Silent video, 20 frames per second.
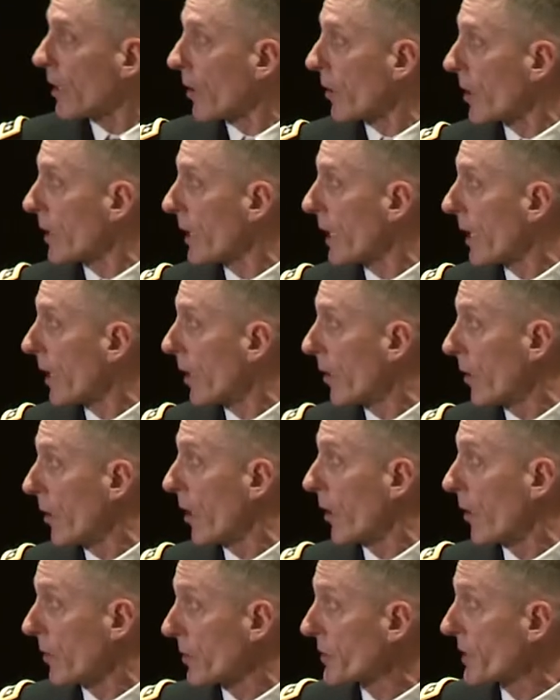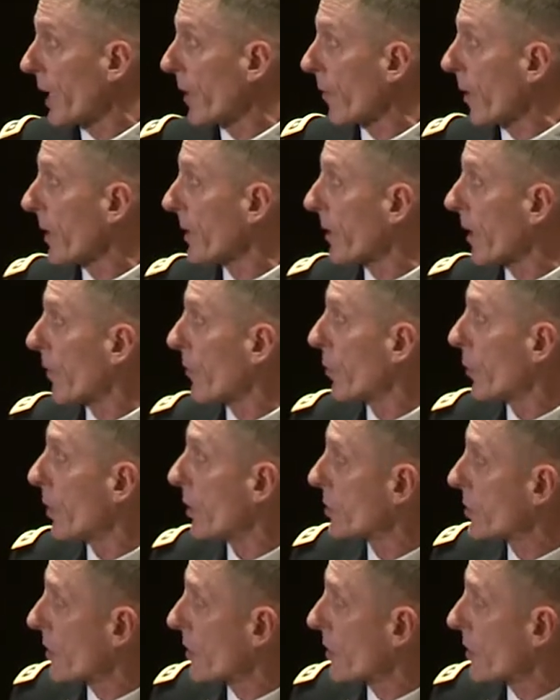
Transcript: go to the, uh, no, stay right there if you would.